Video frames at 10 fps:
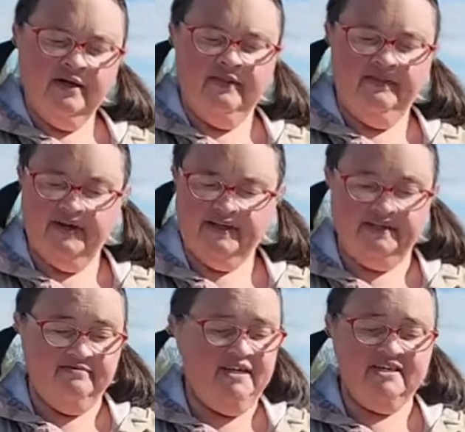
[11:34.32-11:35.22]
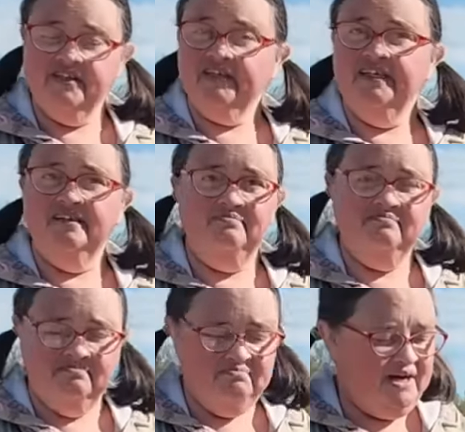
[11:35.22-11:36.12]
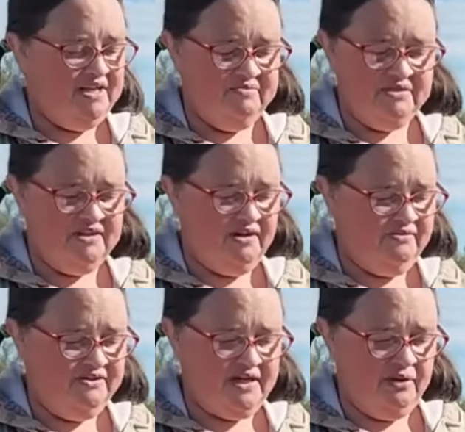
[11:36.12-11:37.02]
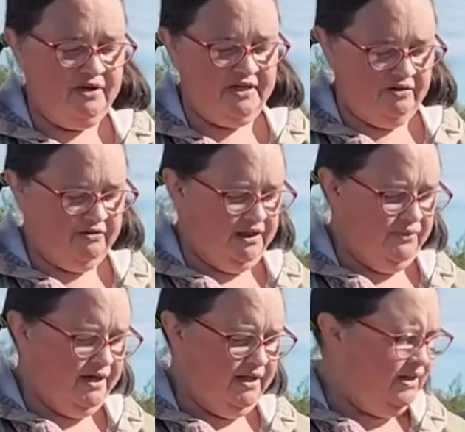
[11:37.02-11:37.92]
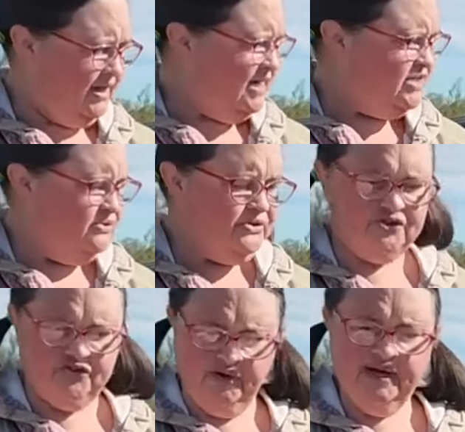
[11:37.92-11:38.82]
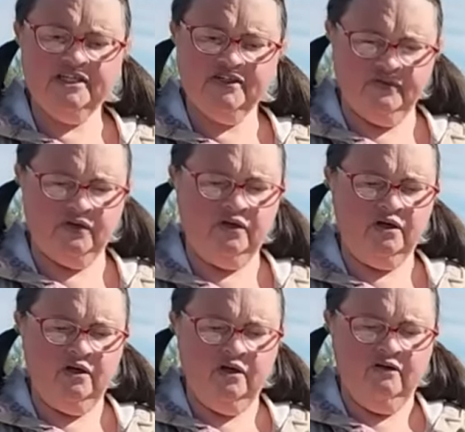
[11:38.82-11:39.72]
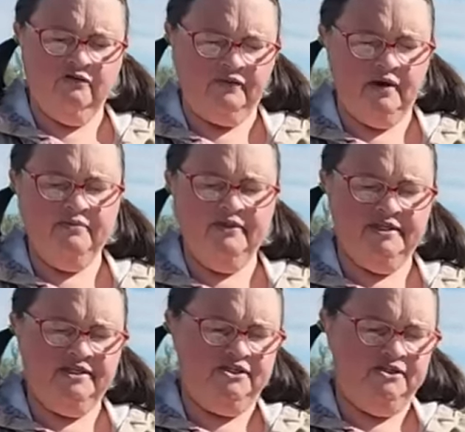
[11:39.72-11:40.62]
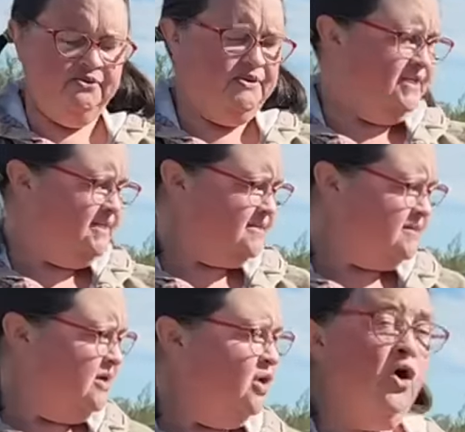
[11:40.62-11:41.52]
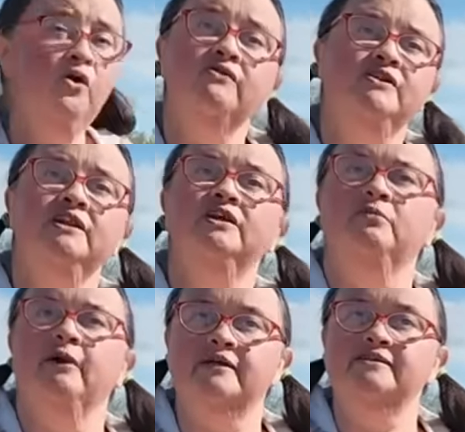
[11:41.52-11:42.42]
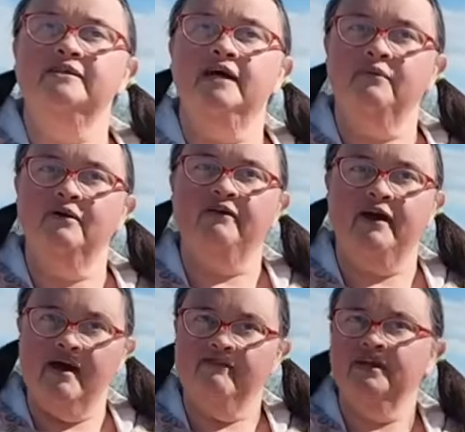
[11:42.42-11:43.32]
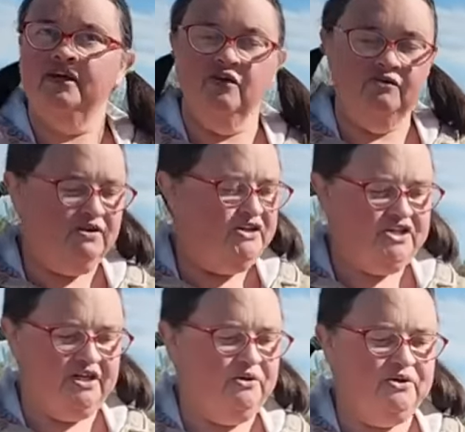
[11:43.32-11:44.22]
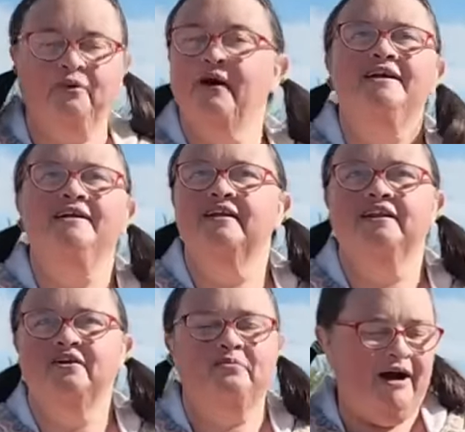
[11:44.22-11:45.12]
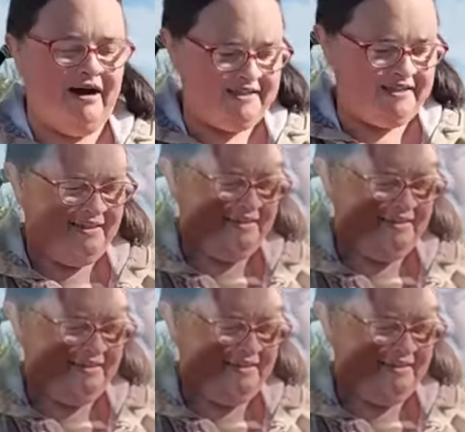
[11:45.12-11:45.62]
They nestled in by themselves. That worked out really well. I do the transfer from this to this over the litter box. And that way, if I have any overage, it goes right into the litter box.